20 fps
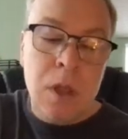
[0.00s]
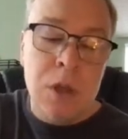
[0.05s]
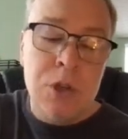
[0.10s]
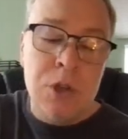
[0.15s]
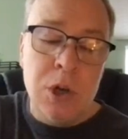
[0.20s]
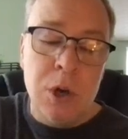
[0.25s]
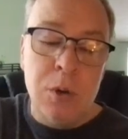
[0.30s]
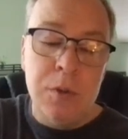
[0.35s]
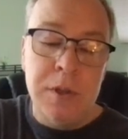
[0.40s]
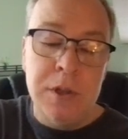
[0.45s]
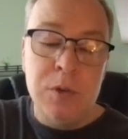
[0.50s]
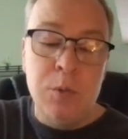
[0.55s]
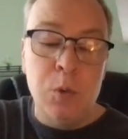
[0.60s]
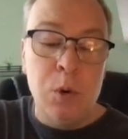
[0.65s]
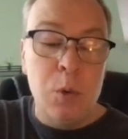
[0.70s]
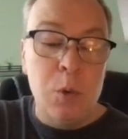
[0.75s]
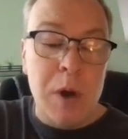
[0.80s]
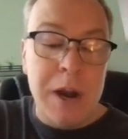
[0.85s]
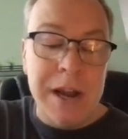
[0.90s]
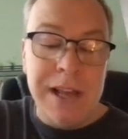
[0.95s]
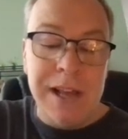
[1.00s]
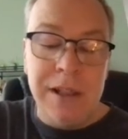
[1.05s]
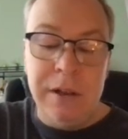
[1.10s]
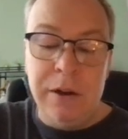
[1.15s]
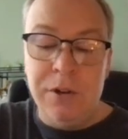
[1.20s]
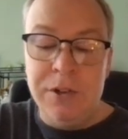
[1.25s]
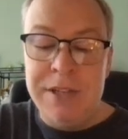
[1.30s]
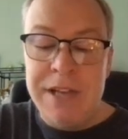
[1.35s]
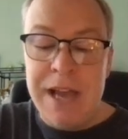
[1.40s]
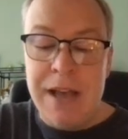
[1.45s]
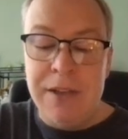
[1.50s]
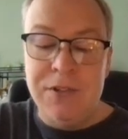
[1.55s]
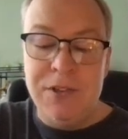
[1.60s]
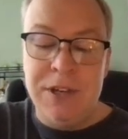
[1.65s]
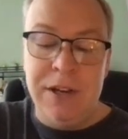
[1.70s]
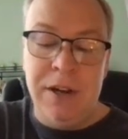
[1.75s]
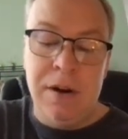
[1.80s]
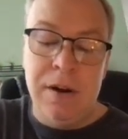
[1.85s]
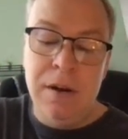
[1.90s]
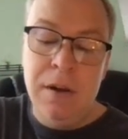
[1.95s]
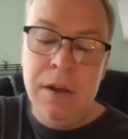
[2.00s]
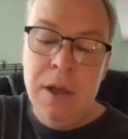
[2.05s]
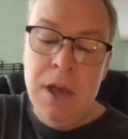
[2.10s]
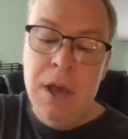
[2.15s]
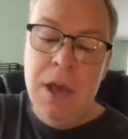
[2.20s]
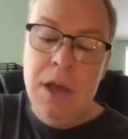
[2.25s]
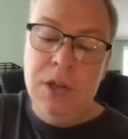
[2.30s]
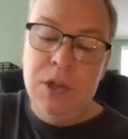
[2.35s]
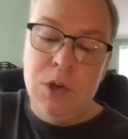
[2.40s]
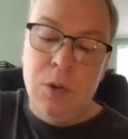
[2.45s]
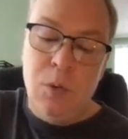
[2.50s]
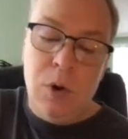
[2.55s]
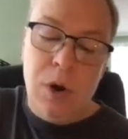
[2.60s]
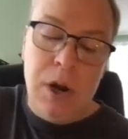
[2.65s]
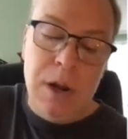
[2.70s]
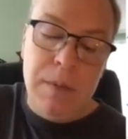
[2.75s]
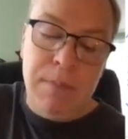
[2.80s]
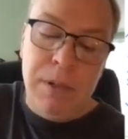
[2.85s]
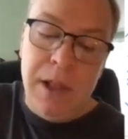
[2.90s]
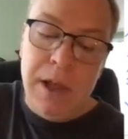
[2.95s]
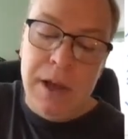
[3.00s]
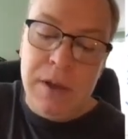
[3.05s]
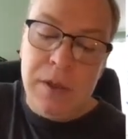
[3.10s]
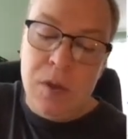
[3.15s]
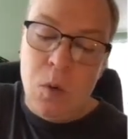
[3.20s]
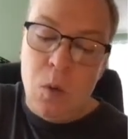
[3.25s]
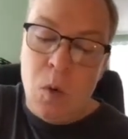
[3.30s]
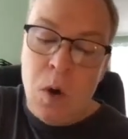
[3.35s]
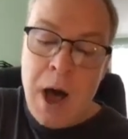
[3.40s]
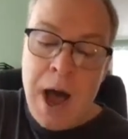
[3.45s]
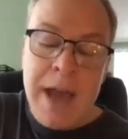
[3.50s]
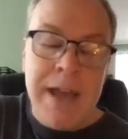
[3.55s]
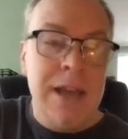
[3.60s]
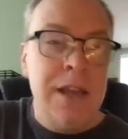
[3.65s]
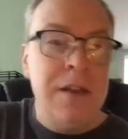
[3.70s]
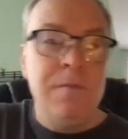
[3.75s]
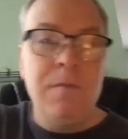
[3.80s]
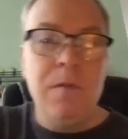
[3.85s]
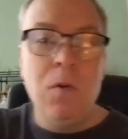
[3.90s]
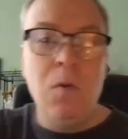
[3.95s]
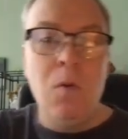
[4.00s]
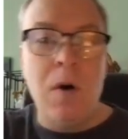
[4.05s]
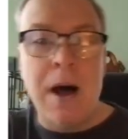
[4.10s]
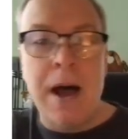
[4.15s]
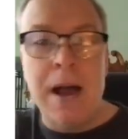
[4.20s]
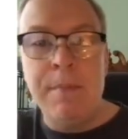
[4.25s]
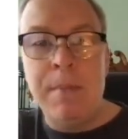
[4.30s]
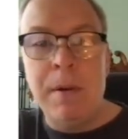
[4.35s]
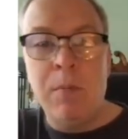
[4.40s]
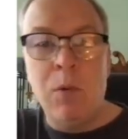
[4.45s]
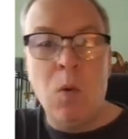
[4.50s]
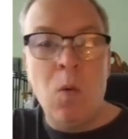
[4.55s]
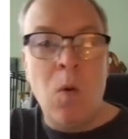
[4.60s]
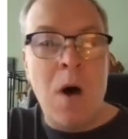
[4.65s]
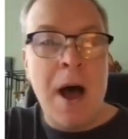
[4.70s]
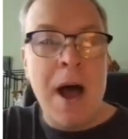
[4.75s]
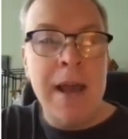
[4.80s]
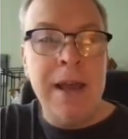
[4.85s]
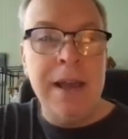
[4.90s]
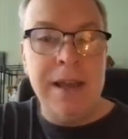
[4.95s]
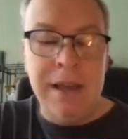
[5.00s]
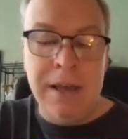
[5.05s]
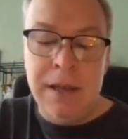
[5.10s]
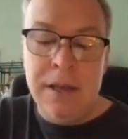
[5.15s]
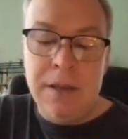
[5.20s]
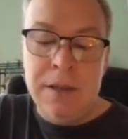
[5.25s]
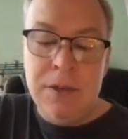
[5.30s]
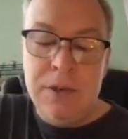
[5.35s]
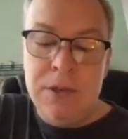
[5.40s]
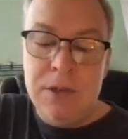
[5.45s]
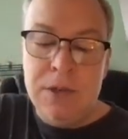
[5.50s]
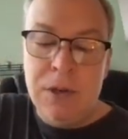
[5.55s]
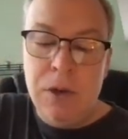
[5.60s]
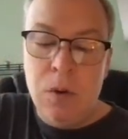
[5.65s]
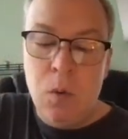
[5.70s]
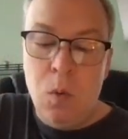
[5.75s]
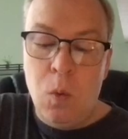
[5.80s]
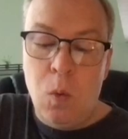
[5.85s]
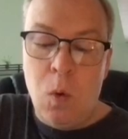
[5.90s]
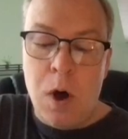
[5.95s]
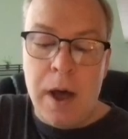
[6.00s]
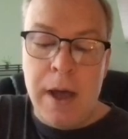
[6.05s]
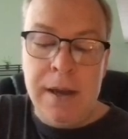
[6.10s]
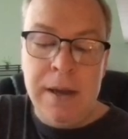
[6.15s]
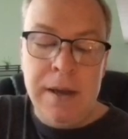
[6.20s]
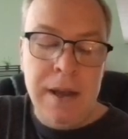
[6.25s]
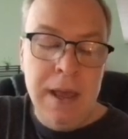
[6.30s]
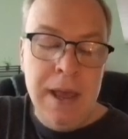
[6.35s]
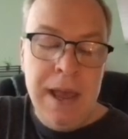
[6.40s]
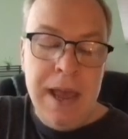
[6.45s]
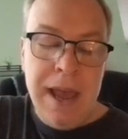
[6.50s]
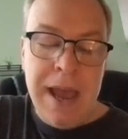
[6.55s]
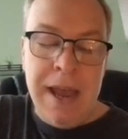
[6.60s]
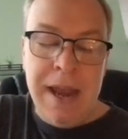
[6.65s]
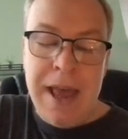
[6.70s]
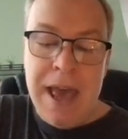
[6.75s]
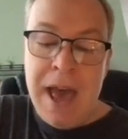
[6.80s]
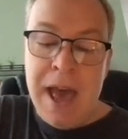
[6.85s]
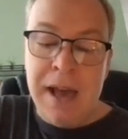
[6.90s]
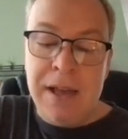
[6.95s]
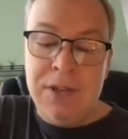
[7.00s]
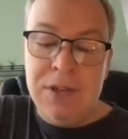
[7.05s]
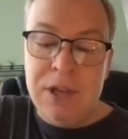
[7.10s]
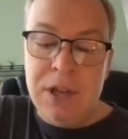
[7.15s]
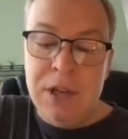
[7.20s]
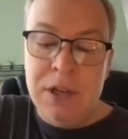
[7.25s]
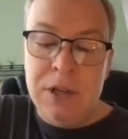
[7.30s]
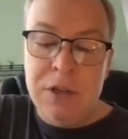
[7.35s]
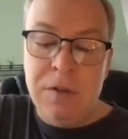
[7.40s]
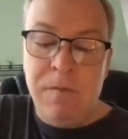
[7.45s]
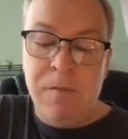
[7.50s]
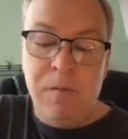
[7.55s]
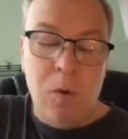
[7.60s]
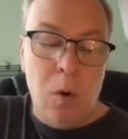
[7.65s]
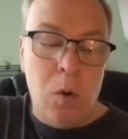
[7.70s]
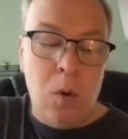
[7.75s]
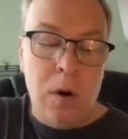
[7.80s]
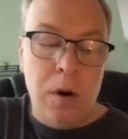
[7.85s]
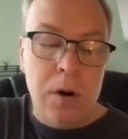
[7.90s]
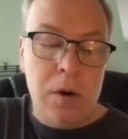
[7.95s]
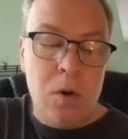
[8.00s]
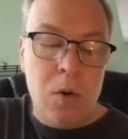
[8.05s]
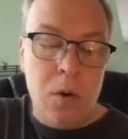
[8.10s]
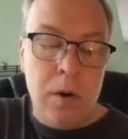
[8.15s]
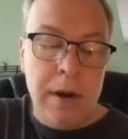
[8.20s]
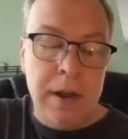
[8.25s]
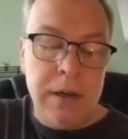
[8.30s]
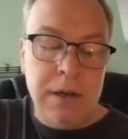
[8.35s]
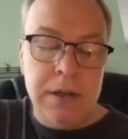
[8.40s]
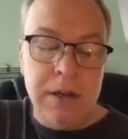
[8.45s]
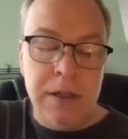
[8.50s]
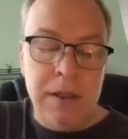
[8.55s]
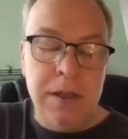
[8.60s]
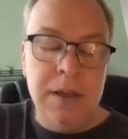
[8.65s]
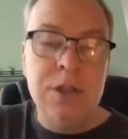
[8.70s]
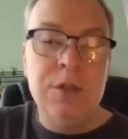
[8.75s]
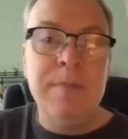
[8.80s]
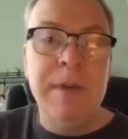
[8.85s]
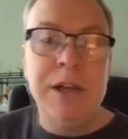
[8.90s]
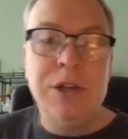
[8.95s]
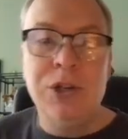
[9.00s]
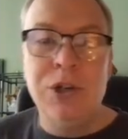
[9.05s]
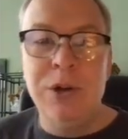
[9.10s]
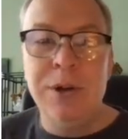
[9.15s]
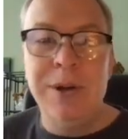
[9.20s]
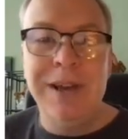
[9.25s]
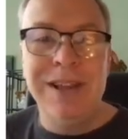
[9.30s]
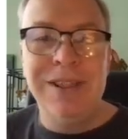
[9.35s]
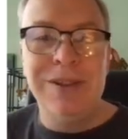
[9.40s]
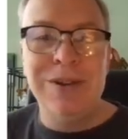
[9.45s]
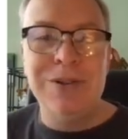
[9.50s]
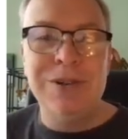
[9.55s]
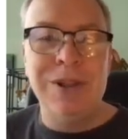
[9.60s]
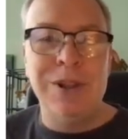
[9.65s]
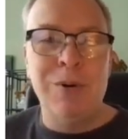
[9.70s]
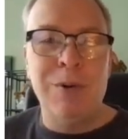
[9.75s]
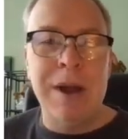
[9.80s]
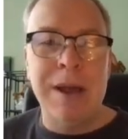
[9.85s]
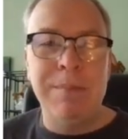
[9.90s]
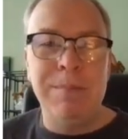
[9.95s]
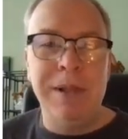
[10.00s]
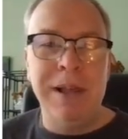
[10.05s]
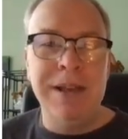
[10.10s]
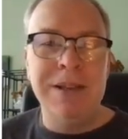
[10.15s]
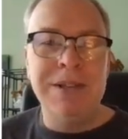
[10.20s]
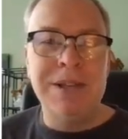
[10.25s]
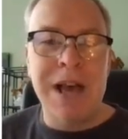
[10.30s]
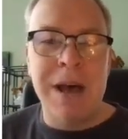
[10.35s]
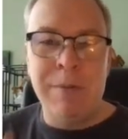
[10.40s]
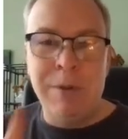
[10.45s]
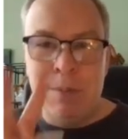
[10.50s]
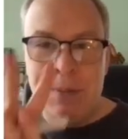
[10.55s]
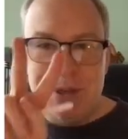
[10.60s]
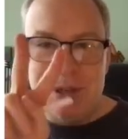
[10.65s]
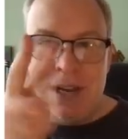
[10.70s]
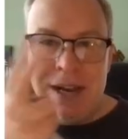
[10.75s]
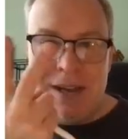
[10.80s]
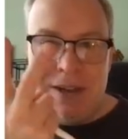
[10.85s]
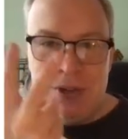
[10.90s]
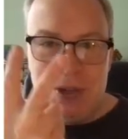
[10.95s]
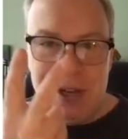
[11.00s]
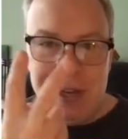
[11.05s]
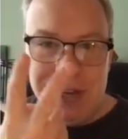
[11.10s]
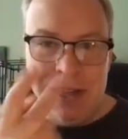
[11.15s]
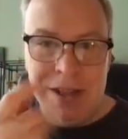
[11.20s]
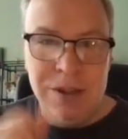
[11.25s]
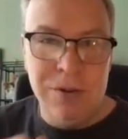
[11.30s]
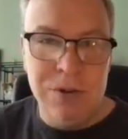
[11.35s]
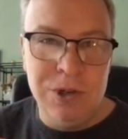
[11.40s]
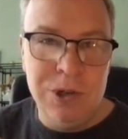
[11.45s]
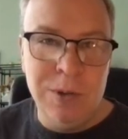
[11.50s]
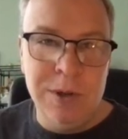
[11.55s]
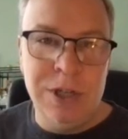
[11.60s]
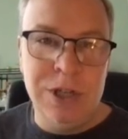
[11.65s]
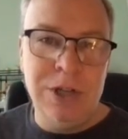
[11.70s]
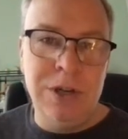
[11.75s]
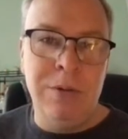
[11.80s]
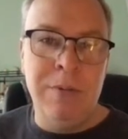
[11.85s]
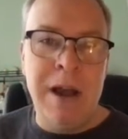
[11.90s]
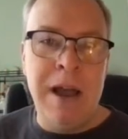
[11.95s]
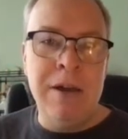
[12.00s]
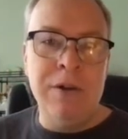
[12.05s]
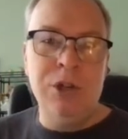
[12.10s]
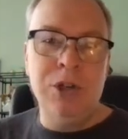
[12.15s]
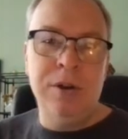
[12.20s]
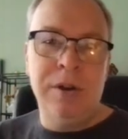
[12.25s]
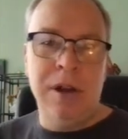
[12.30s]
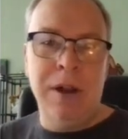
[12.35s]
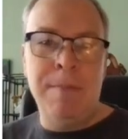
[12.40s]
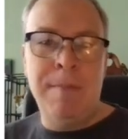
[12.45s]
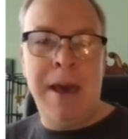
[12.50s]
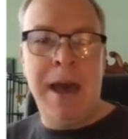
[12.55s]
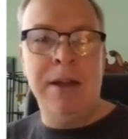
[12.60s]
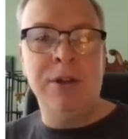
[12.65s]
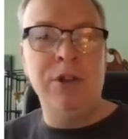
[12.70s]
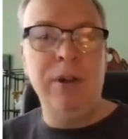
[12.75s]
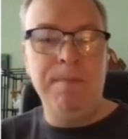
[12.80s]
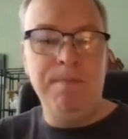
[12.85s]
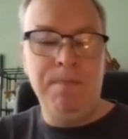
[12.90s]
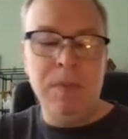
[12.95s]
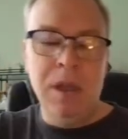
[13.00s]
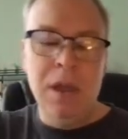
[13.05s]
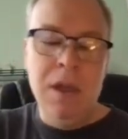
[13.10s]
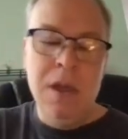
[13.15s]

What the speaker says: So we're running a little test here. So we're going to plug the y in for y. Remember, y is 1 and x is 4 according to this. Make sure you get those in the right place. Common mistake is to get those switched around, you can imagine.